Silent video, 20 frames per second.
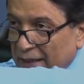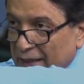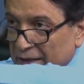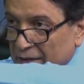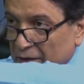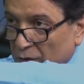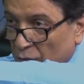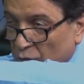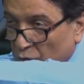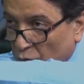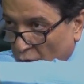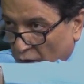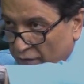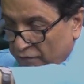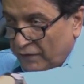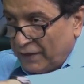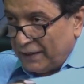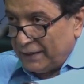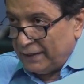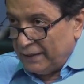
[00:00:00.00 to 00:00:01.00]
at the war
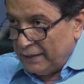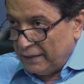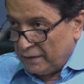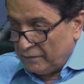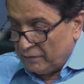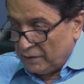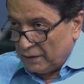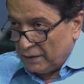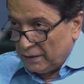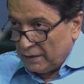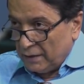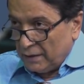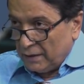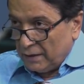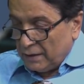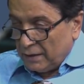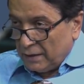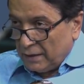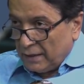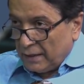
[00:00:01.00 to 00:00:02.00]
fighting level.
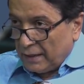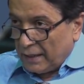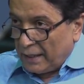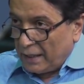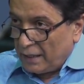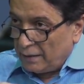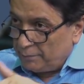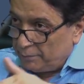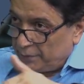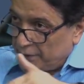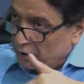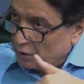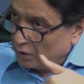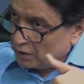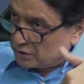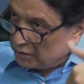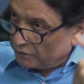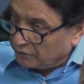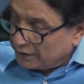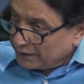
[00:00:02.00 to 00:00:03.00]
And
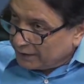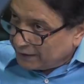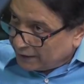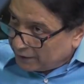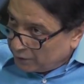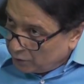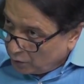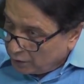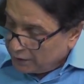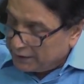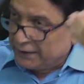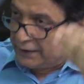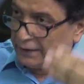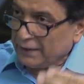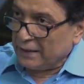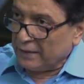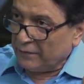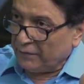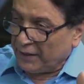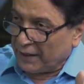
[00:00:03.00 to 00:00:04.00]
because of the technology
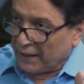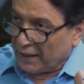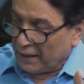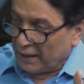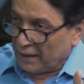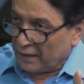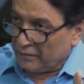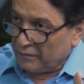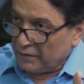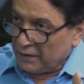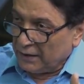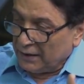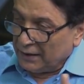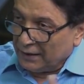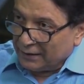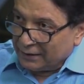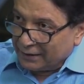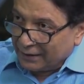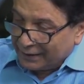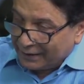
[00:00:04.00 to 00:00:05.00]
that we have,
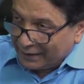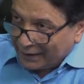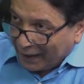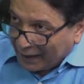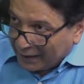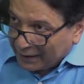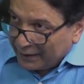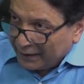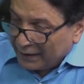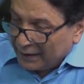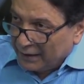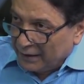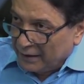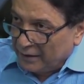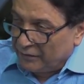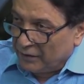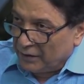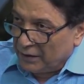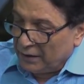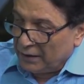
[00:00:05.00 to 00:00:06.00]
the tactical
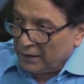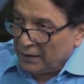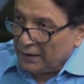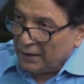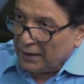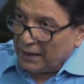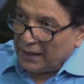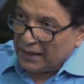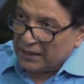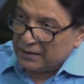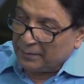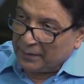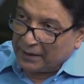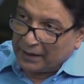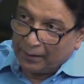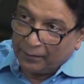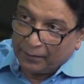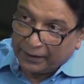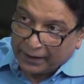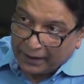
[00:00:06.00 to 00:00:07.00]
level has
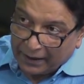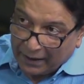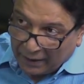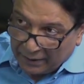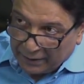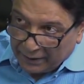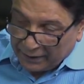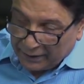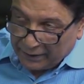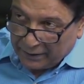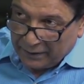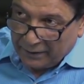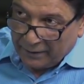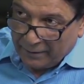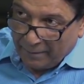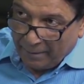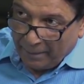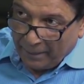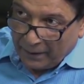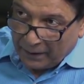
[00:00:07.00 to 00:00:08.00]
become redundant.
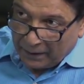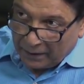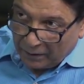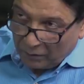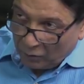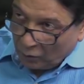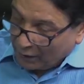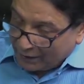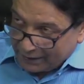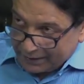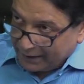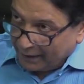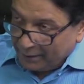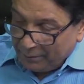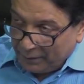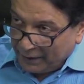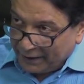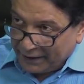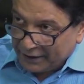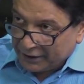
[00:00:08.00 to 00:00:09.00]
What is the
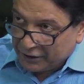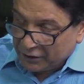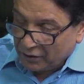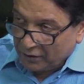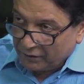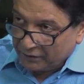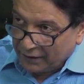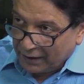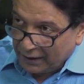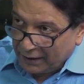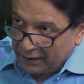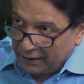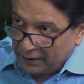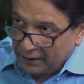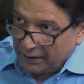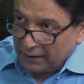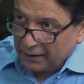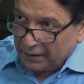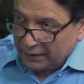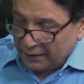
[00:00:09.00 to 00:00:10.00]
implication of that?
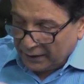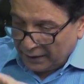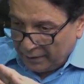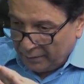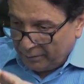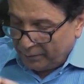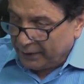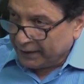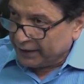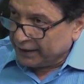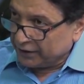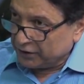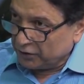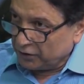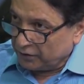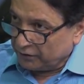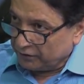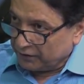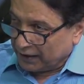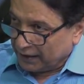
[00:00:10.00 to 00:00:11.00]
The
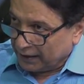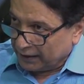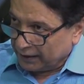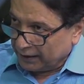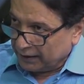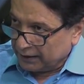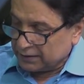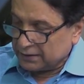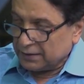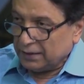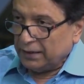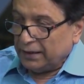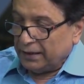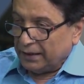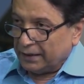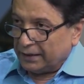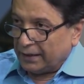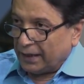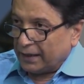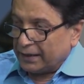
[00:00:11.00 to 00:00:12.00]
implication of that is
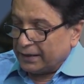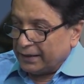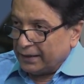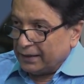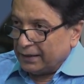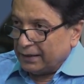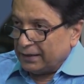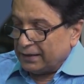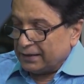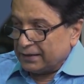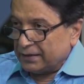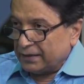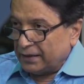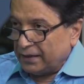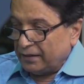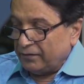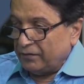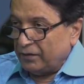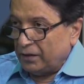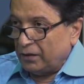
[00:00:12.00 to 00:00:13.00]
tactical is the
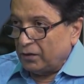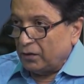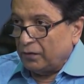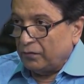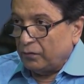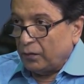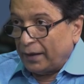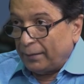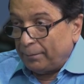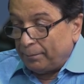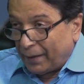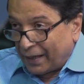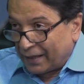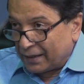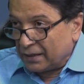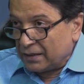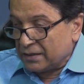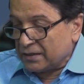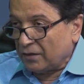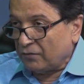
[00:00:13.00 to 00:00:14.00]
level where
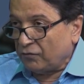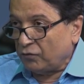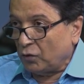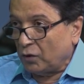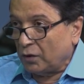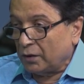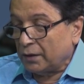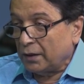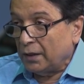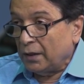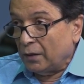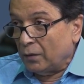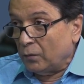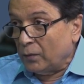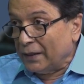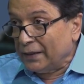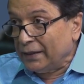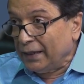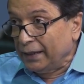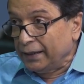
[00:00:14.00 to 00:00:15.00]
battles are fought,
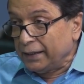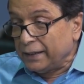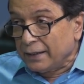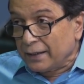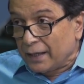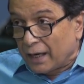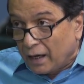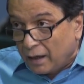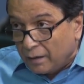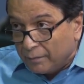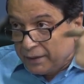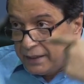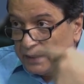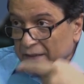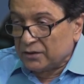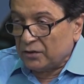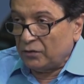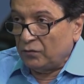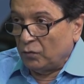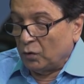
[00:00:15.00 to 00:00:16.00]
where the Indian Army
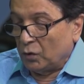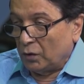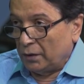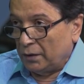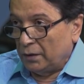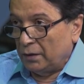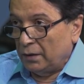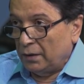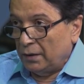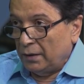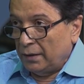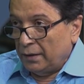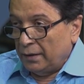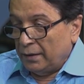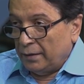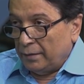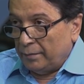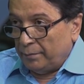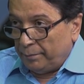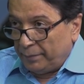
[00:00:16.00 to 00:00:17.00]
is involved.
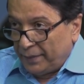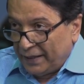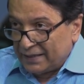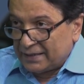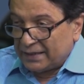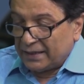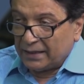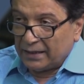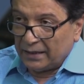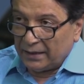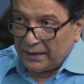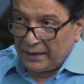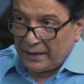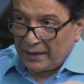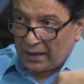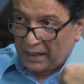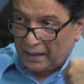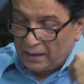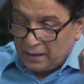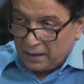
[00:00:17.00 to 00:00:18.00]

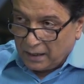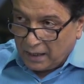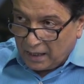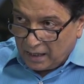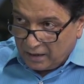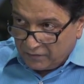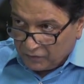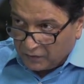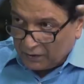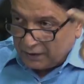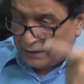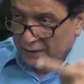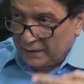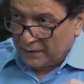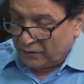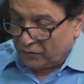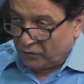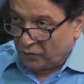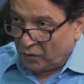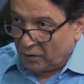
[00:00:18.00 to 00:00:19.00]
Basically, after the
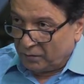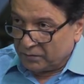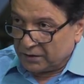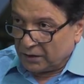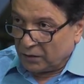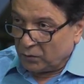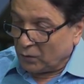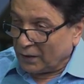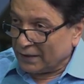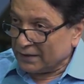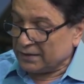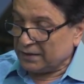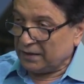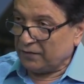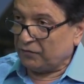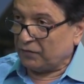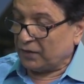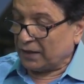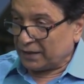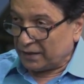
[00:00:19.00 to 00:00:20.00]
reforms and once they
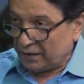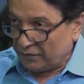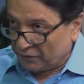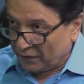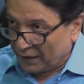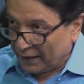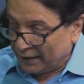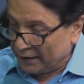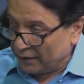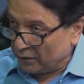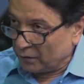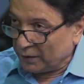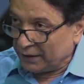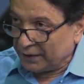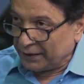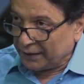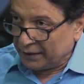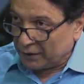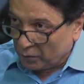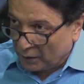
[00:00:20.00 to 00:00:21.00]
fructify in
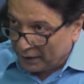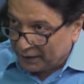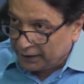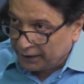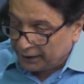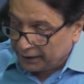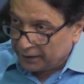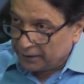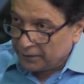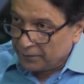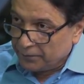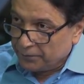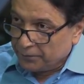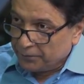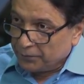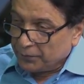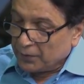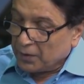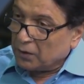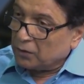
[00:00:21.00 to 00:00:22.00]
2020,
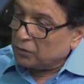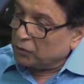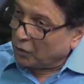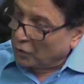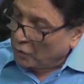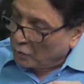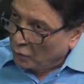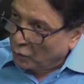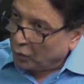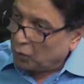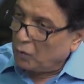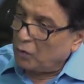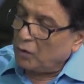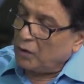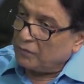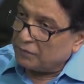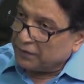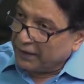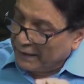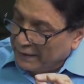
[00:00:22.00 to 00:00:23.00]
the role
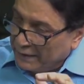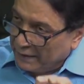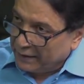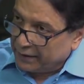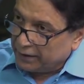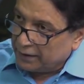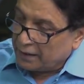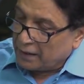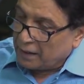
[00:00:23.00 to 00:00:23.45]
of the Indian